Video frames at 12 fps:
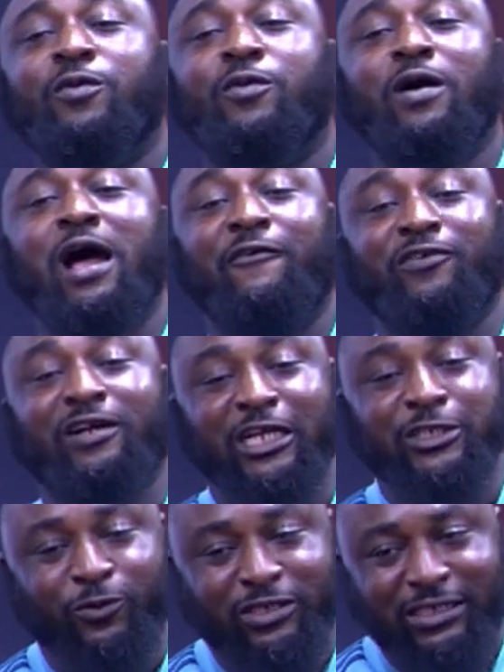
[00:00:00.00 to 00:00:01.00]
African
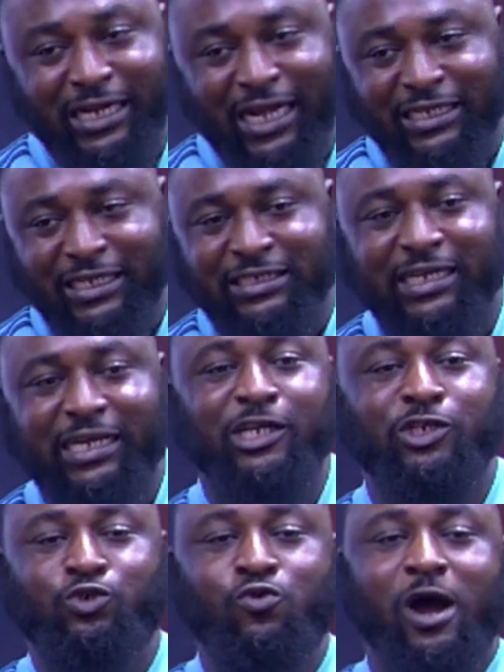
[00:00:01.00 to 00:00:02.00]
Sporting Gazette,
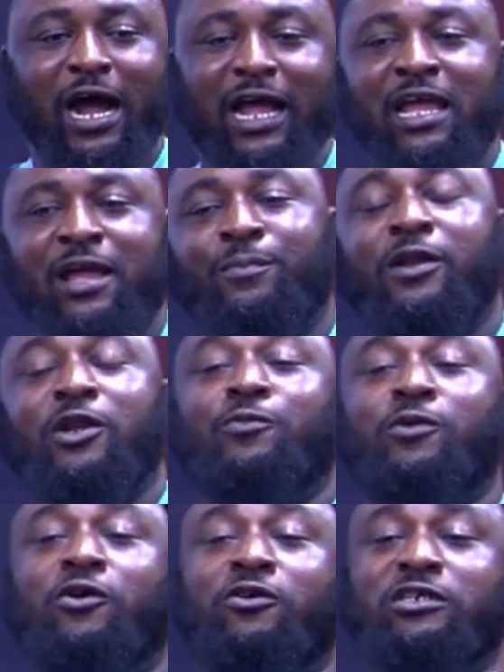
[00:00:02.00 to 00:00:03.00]
sure,
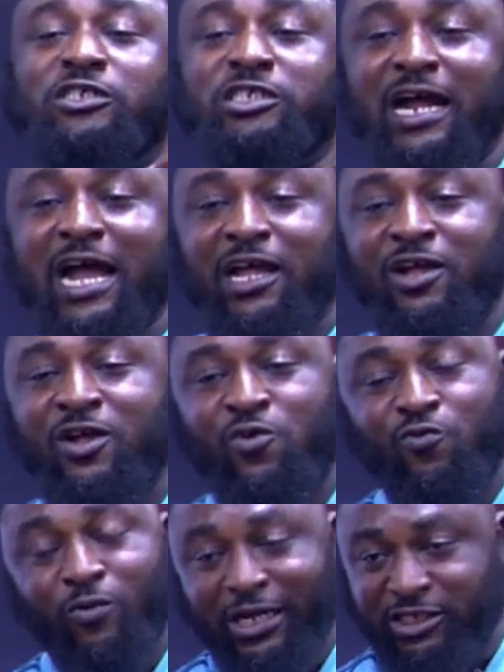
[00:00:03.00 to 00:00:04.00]
Medobro on Isha,
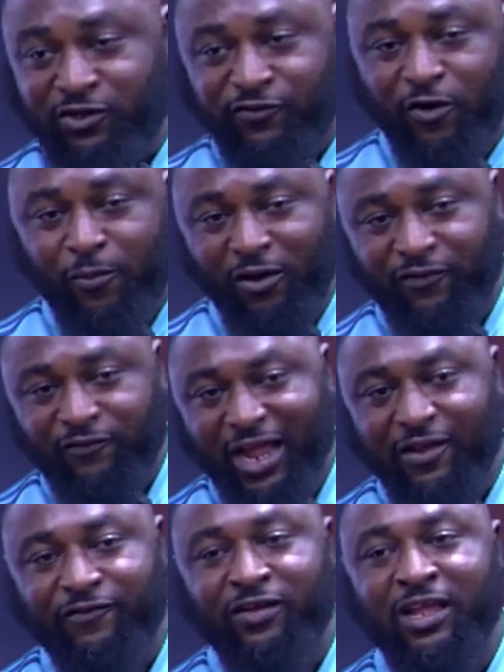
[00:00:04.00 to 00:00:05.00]
104.5.
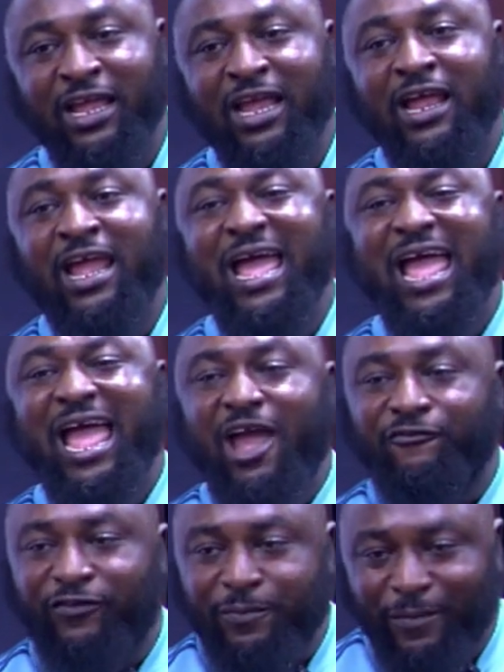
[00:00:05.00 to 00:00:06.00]

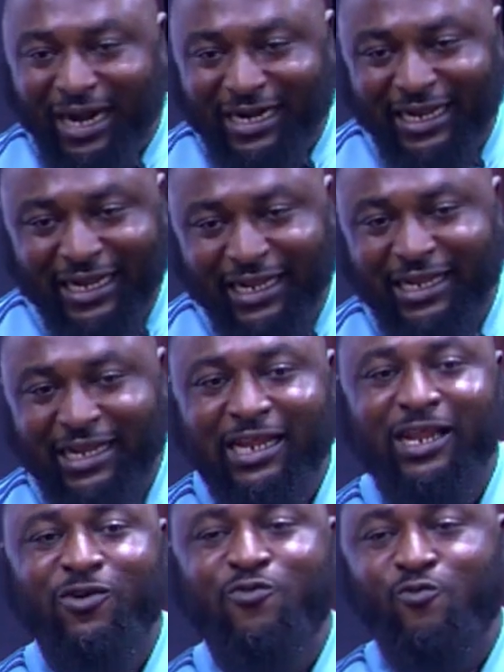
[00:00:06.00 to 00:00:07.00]
Every Monday,
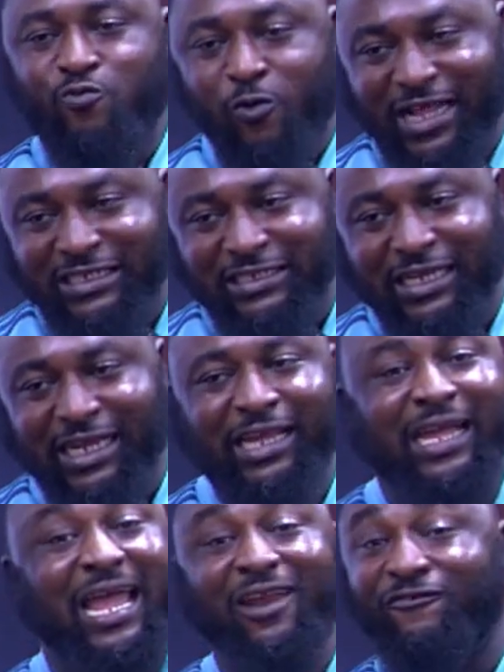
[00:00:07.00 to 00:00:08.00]
Wednesday,
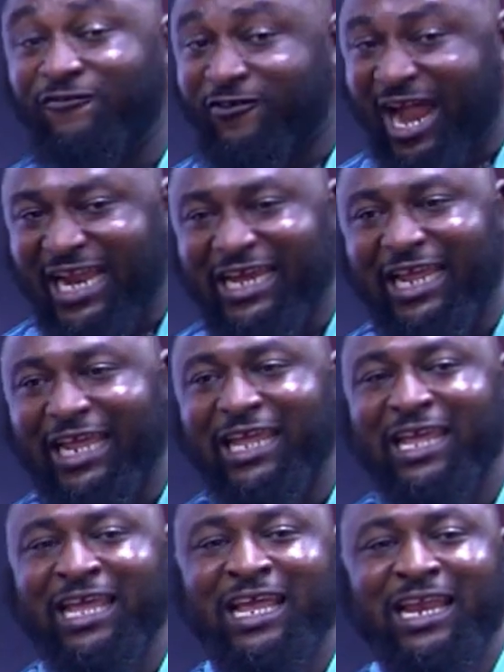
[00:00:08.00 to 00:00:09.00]
and Friday.
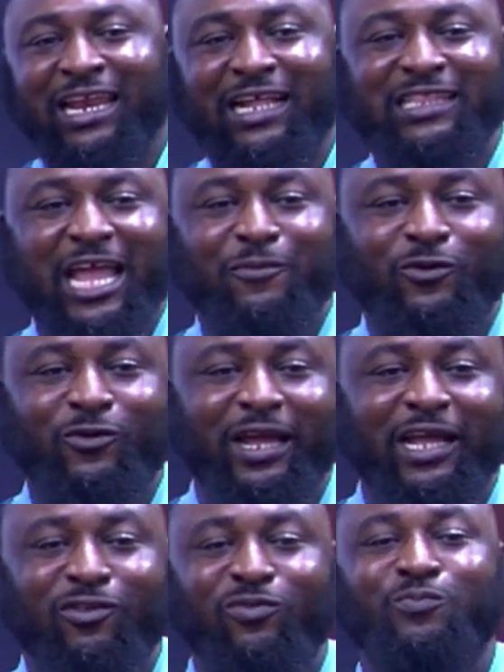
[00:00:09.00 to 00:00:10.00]
Now, time, you
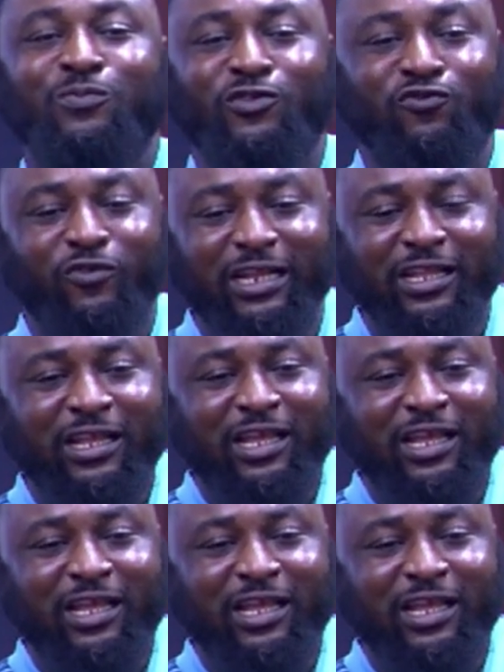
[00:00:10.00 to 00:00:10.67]
know, between